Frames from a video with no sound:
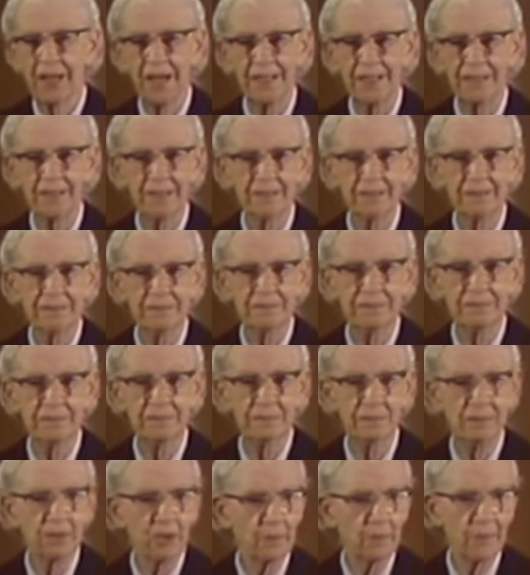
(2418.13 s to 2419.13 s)
I live,
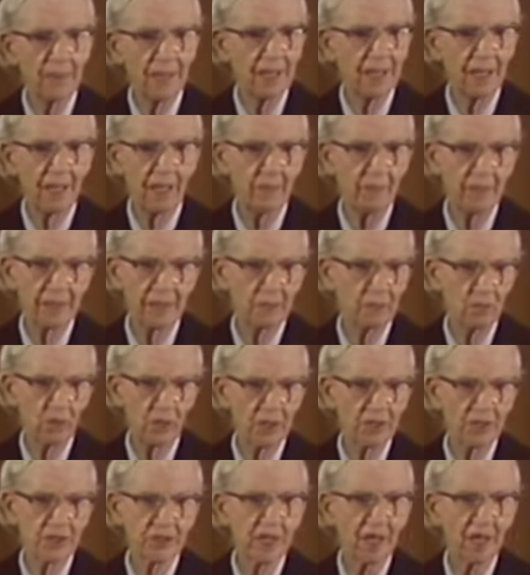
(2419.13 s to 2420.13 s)
no matter how many
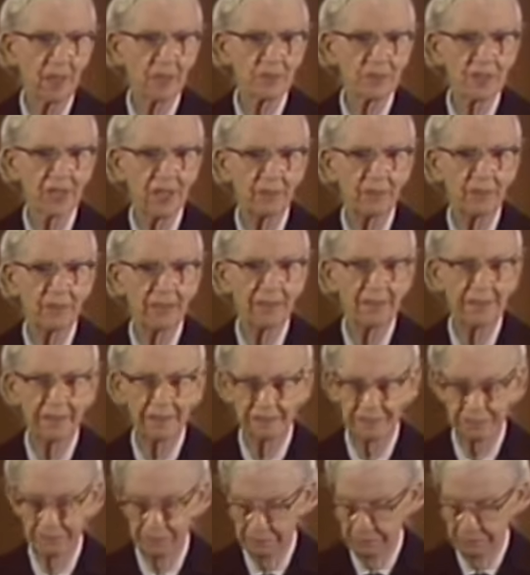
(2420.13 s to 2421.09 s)
more jobs I may have.